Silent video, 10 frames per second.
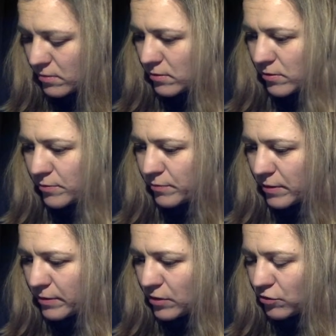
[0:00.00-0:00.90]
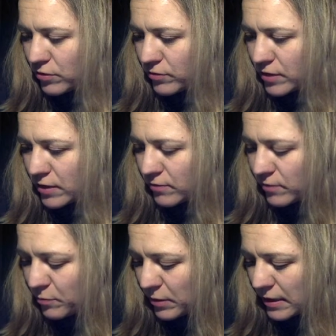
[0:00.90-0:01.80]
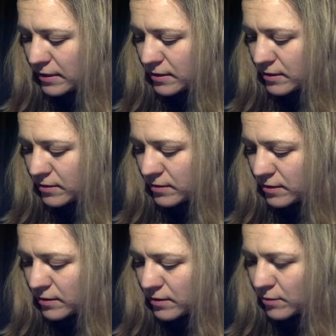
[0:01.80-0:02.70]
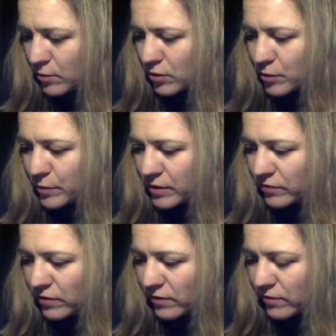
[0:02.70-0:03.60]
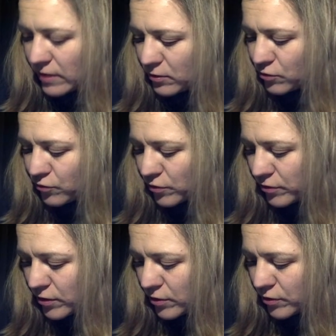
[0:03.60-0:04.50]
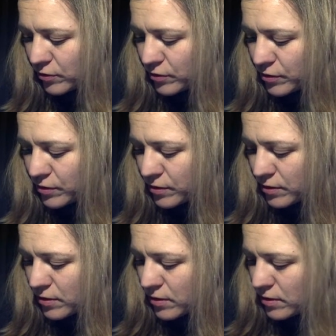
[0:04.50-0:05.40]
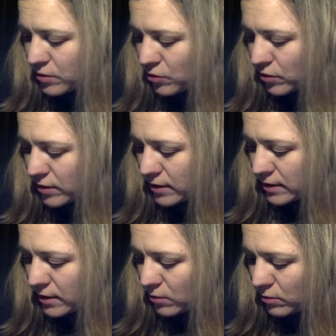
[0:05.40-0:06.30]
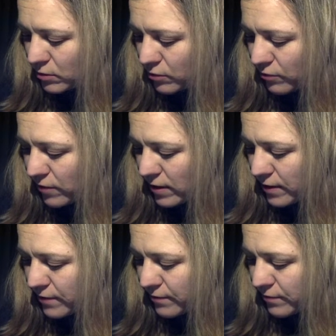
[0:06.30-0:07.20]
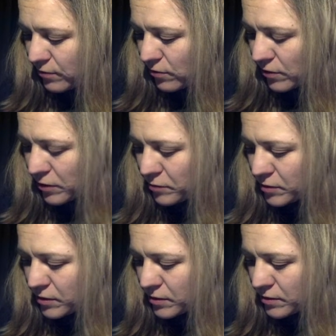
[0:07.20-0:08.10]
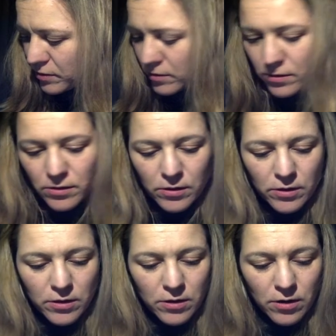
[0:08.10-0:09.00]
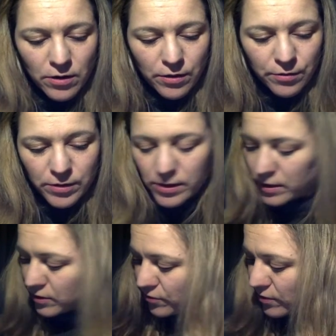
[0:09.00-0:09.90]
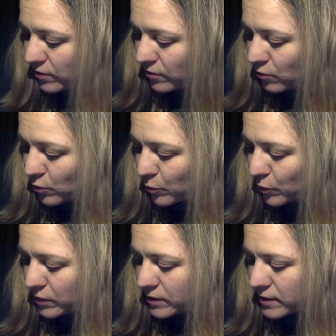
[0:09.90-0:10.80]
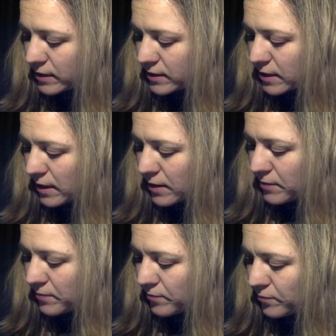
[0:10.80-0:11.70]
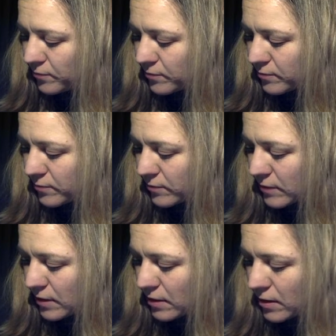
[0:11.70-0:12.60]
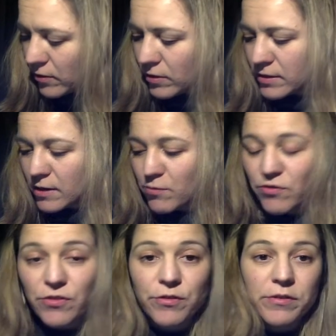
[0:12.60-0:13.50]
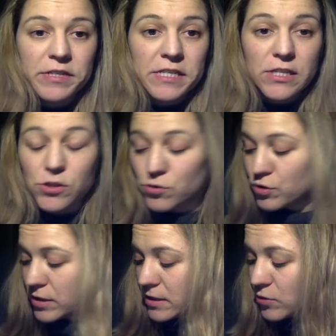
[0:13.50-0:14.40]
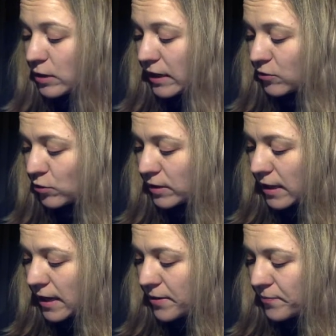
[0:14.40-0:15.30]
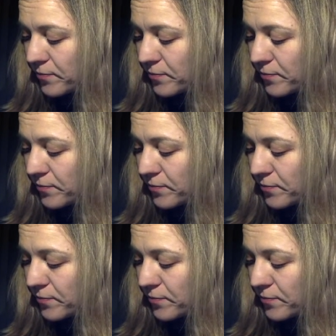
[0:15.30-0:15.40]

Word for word: Um, maybe I should have said V plus since I'm not specifying values for the others. So this is equal to 5 times R3 is 54.6K and the sum of the three resistors is 300k.